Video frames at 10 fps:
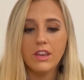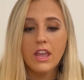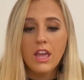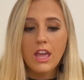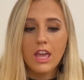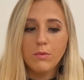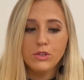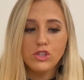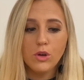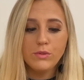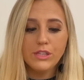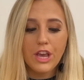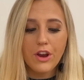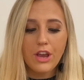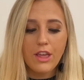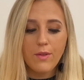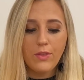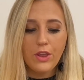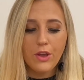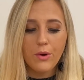And it was so scary,
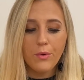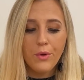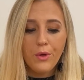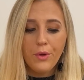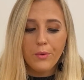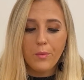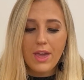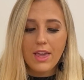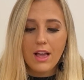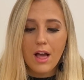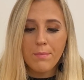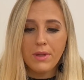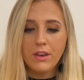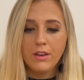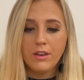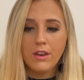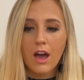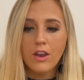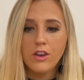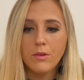waking up and
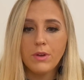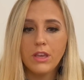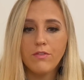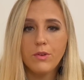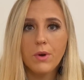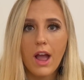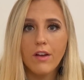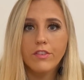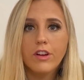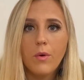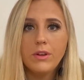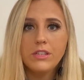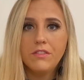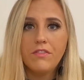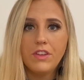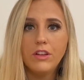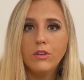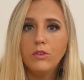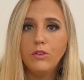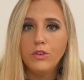not knowing if you were ever going to
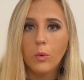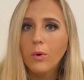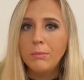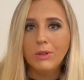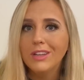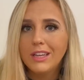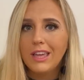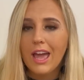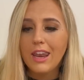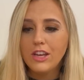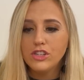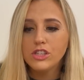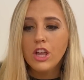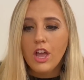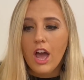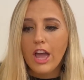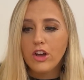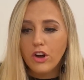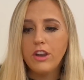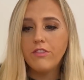feel normal again. I
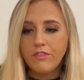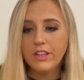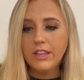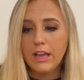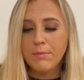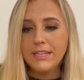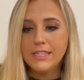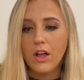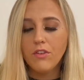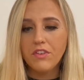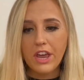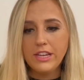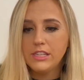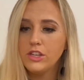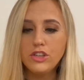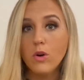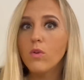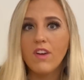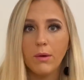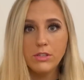couldn't feel like myself, and I didn't know
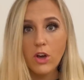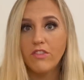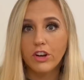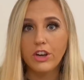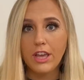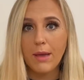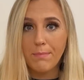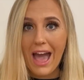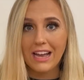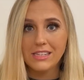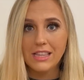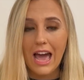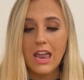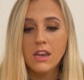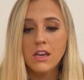if I was ever going to get back to that.